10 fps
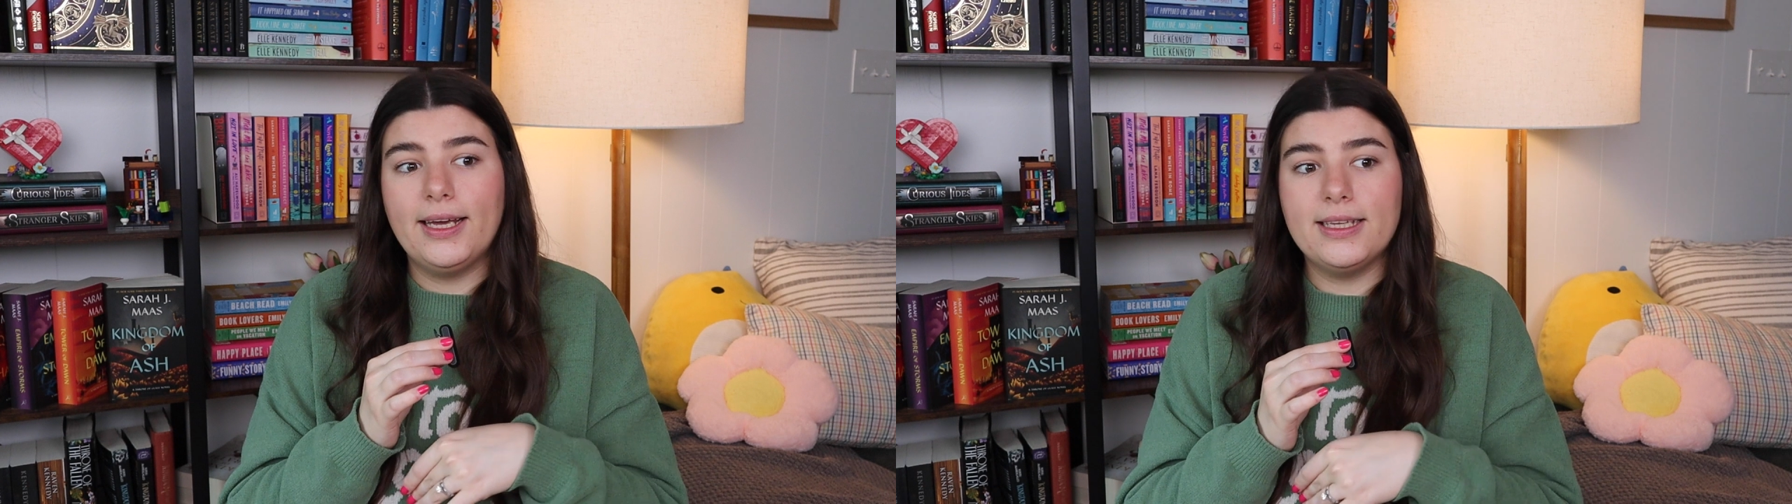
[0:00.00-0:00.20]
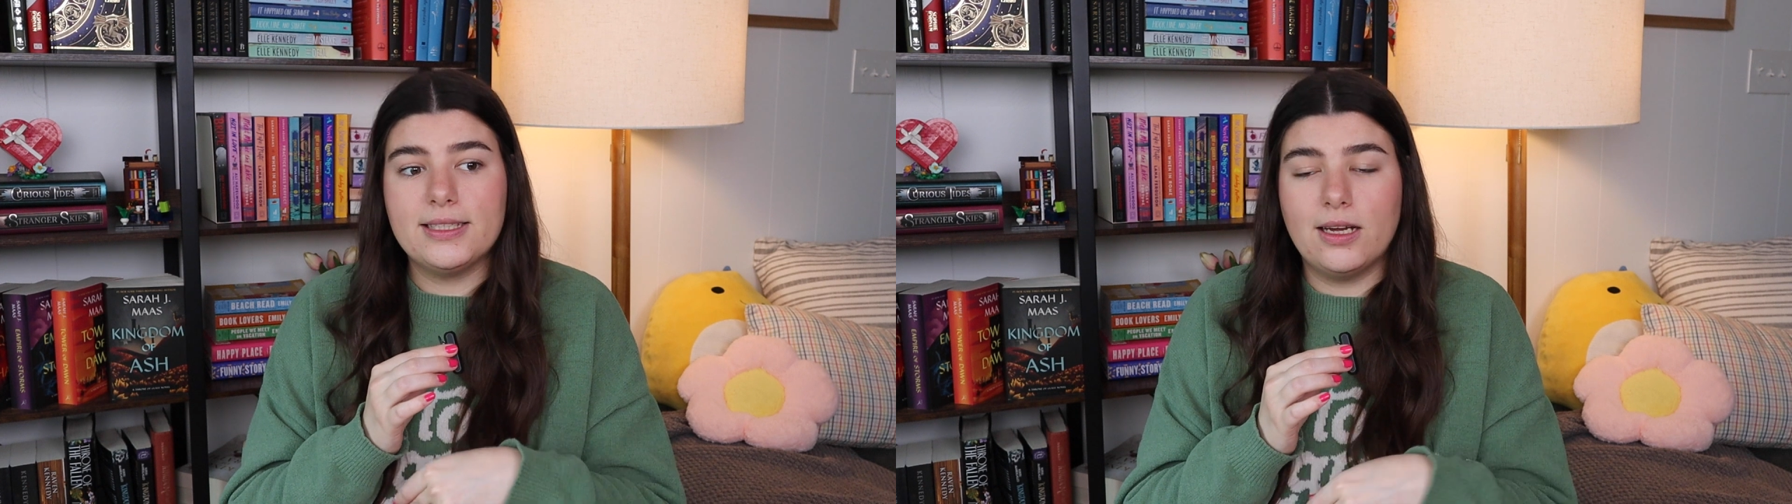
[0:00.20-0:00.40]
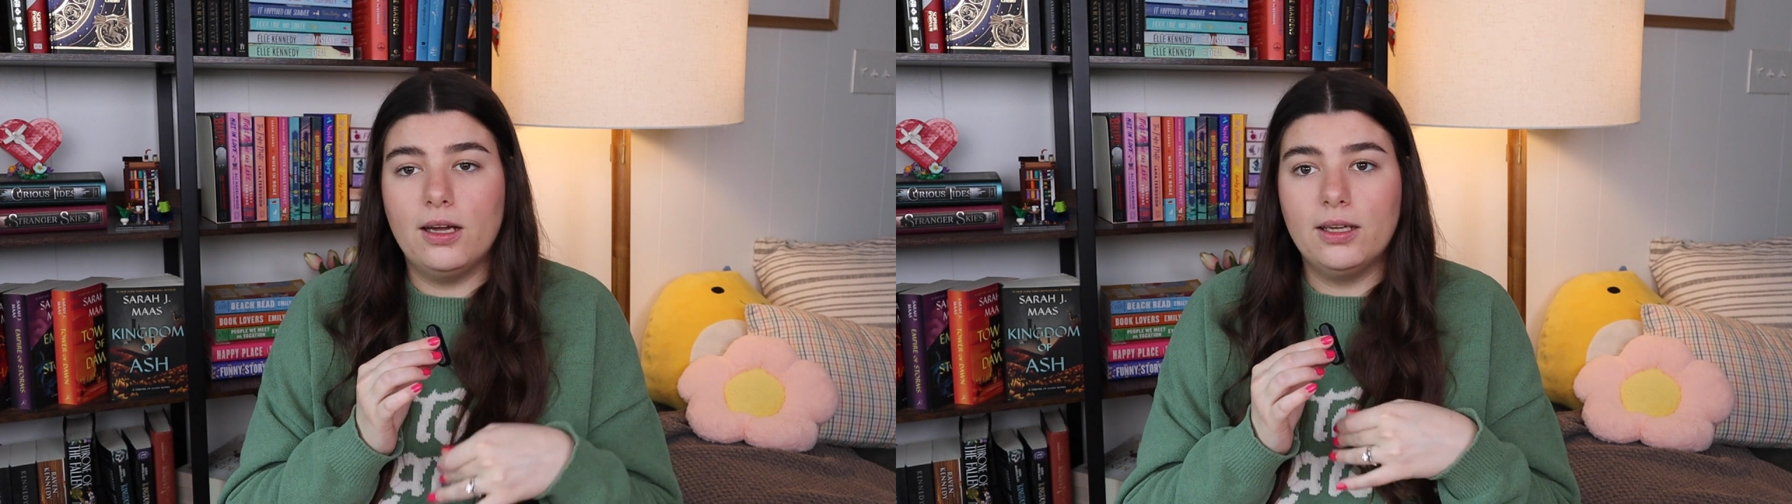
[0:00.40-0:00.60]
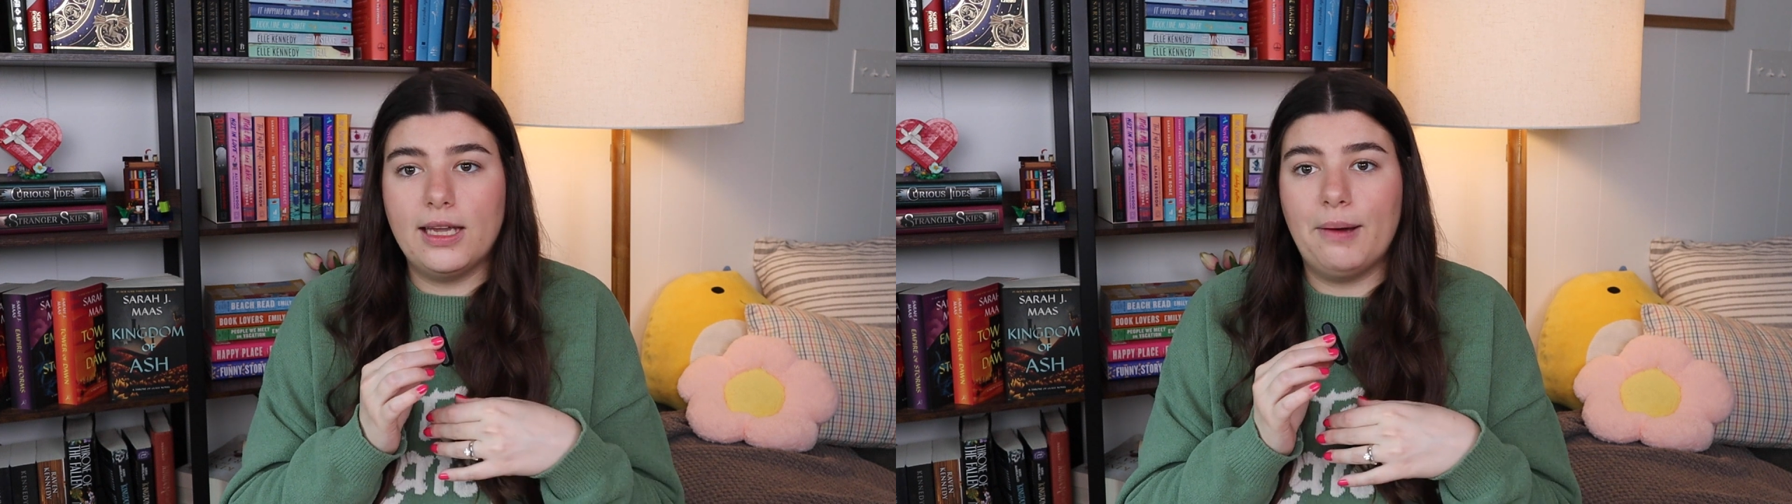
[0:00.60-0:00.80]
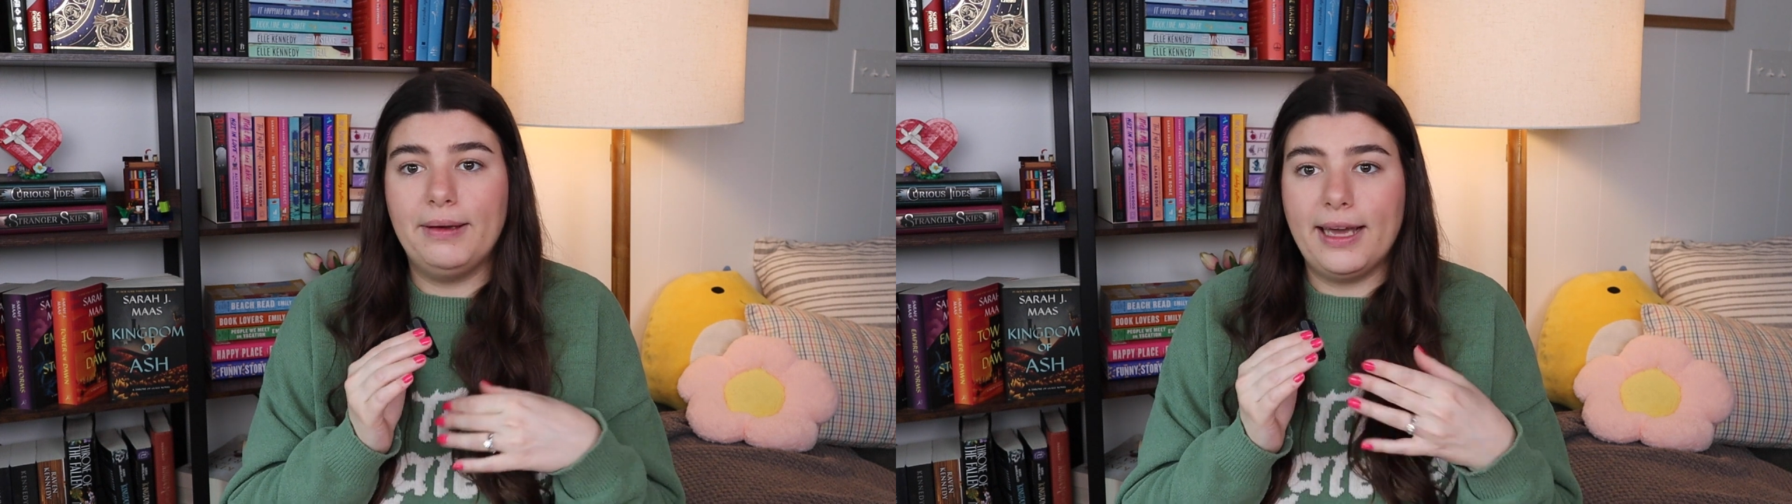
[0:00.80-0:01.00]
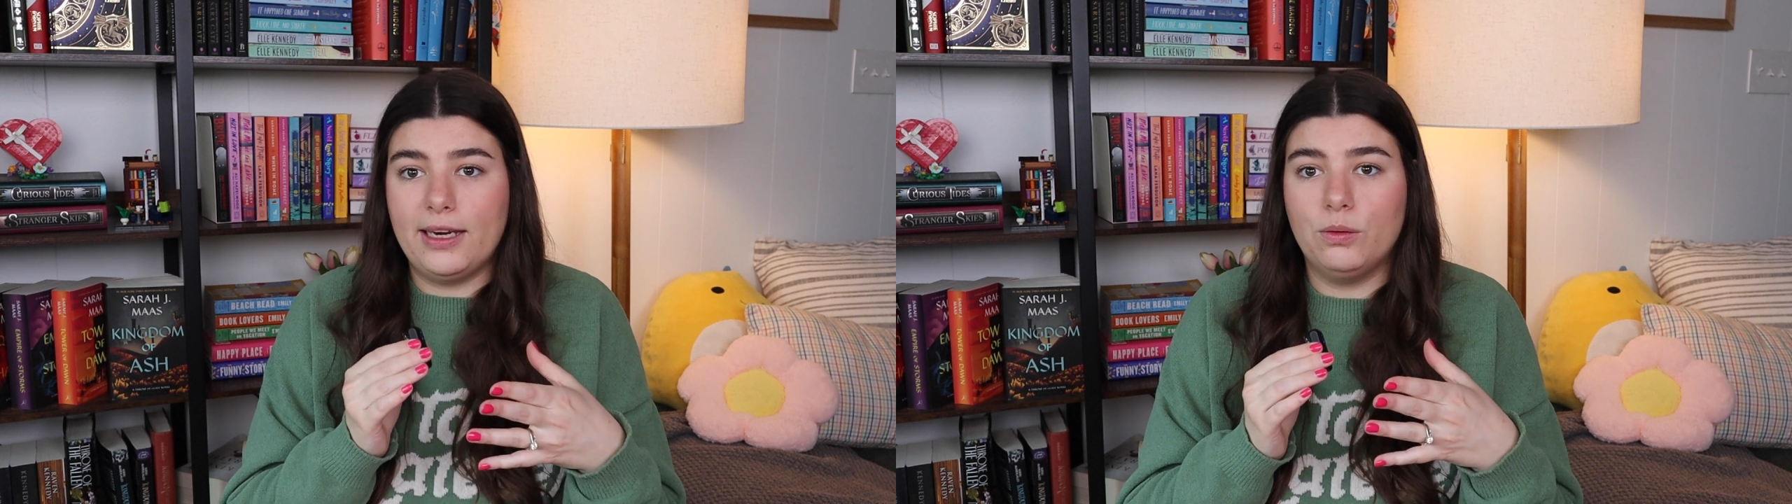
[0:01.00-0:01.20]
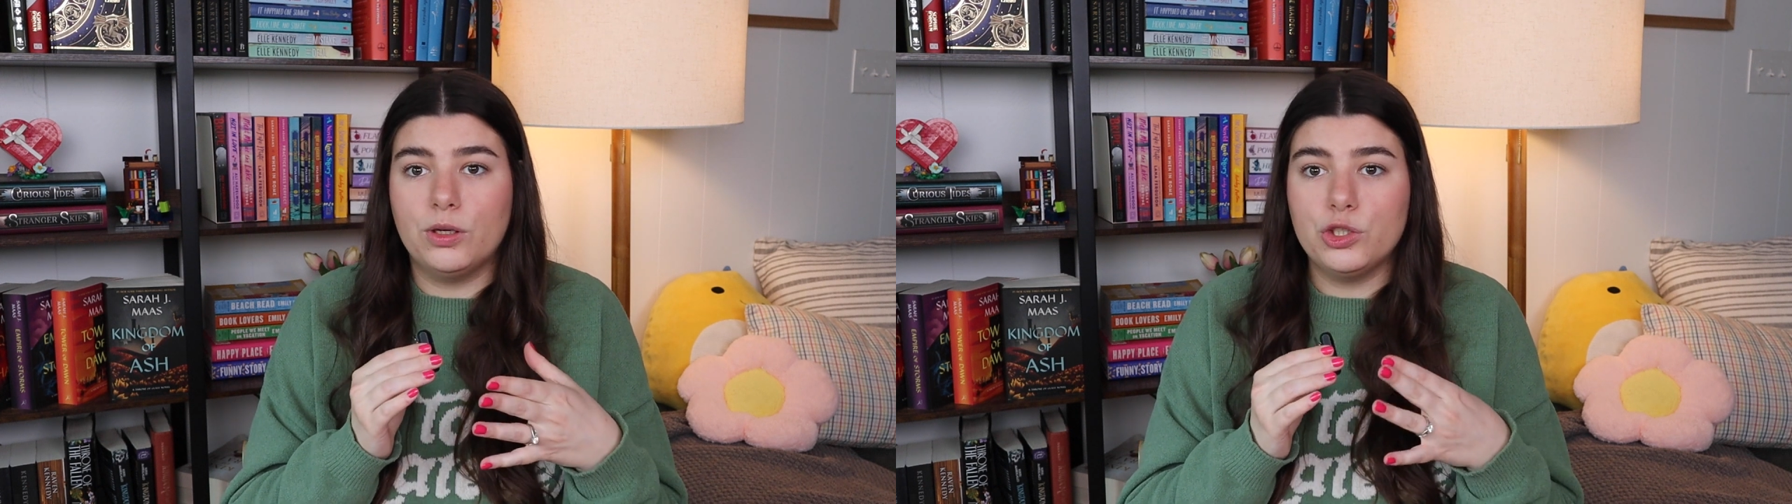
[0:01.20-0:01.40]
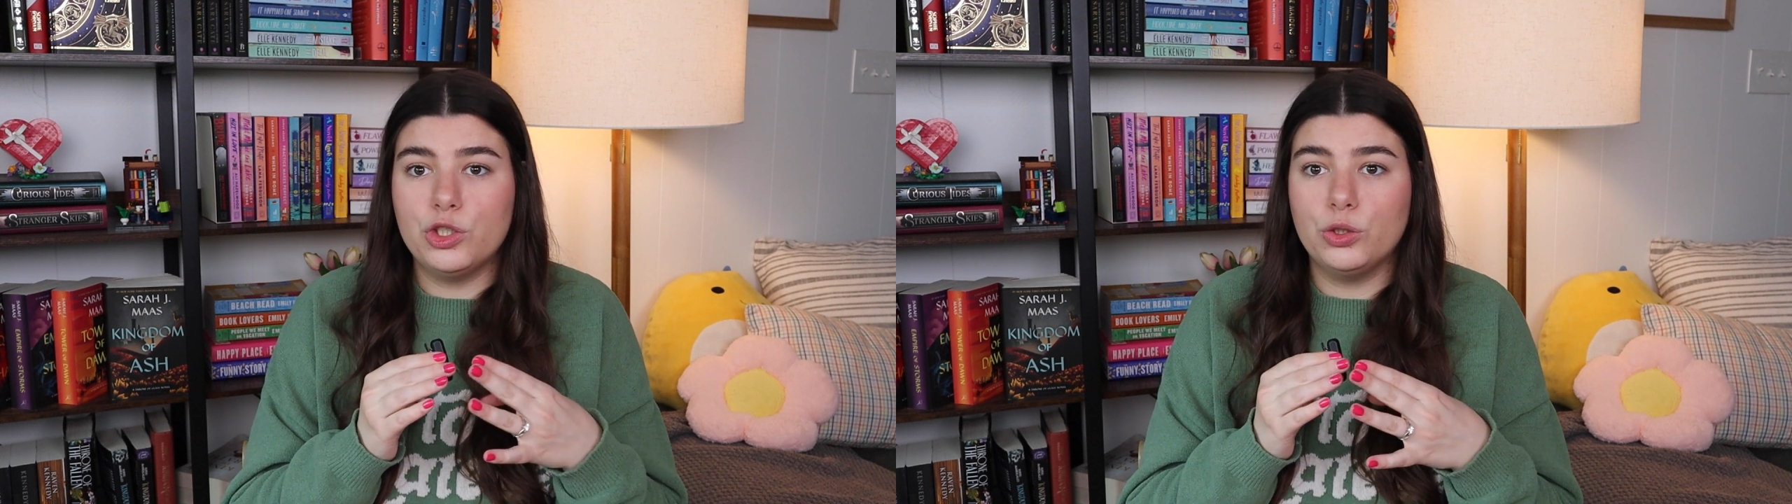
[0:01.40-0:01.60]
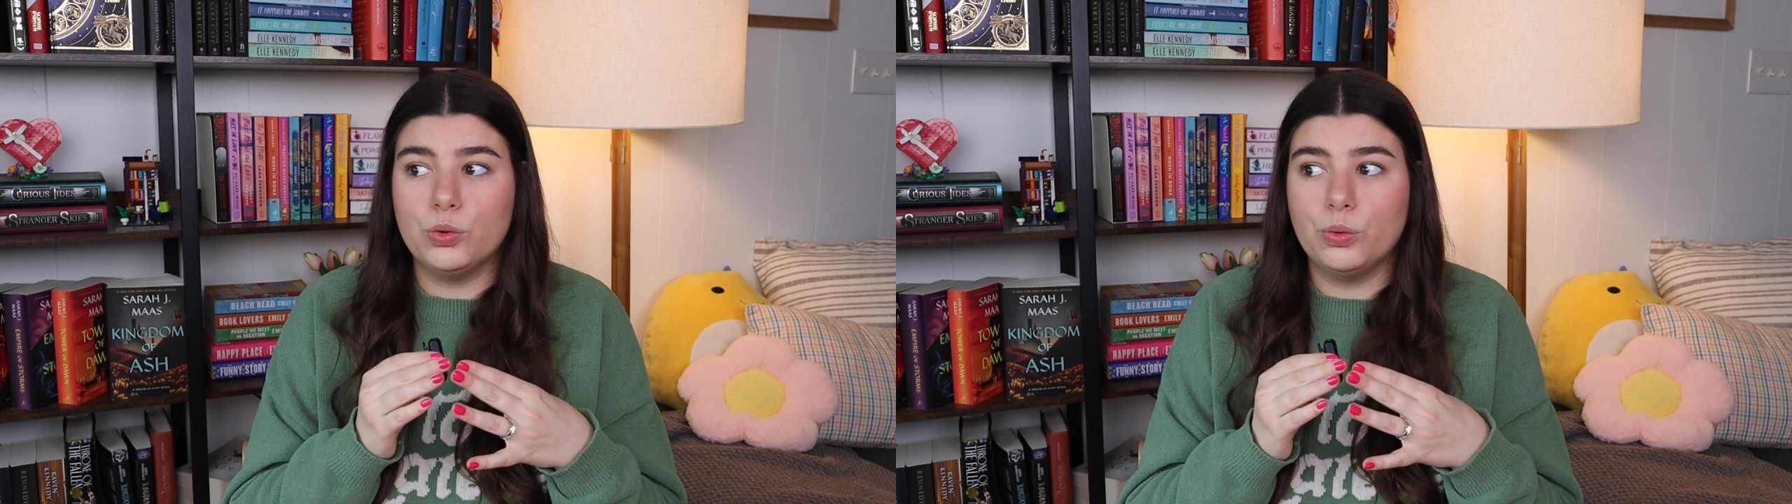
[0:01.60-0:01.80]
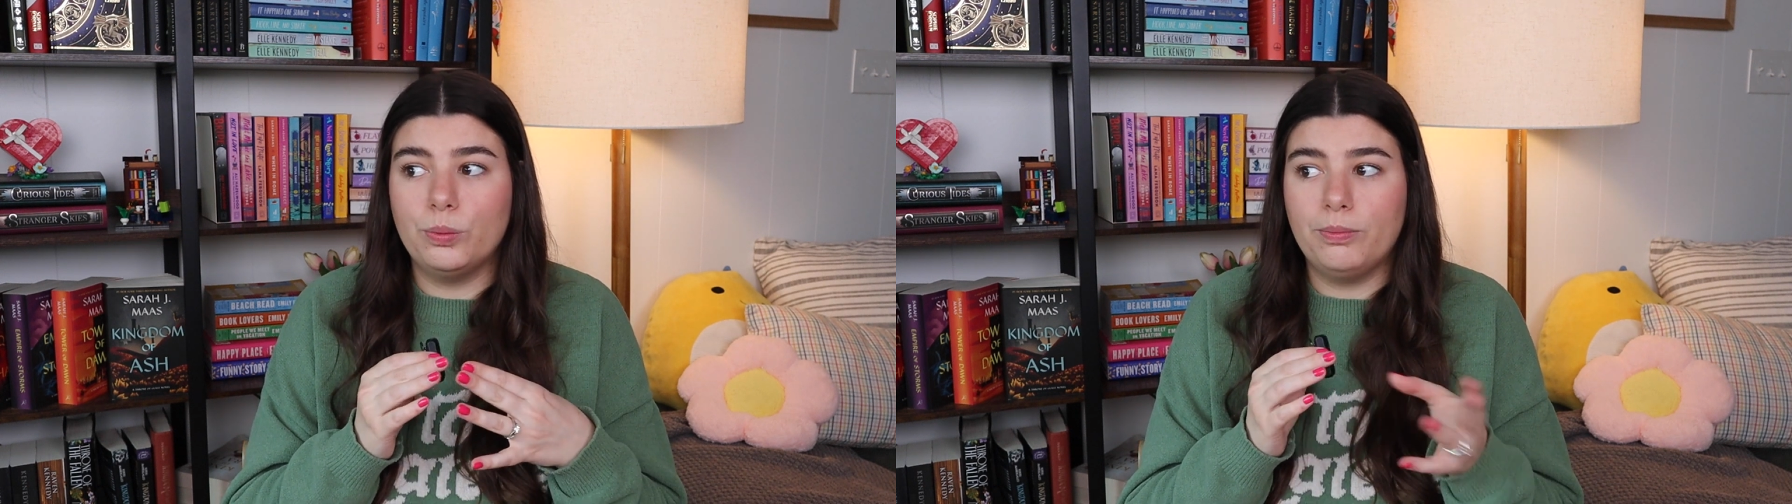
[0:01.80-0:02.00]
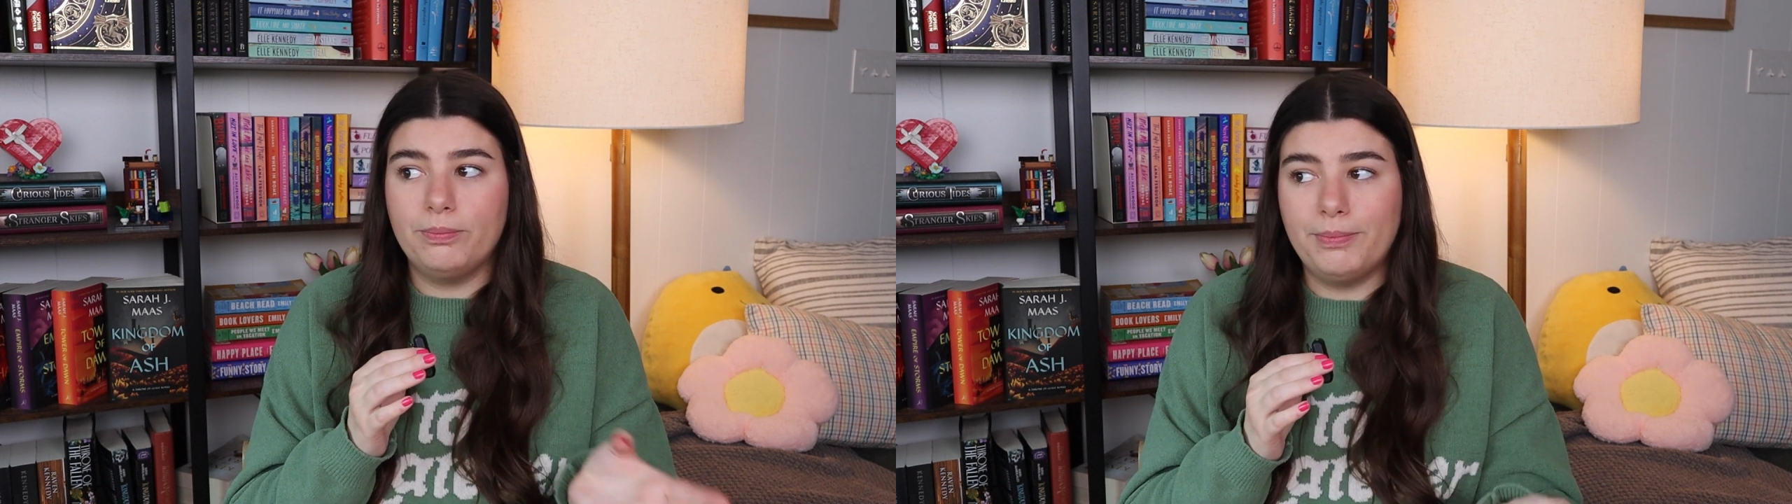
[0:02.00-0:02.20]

is not allowing anyone to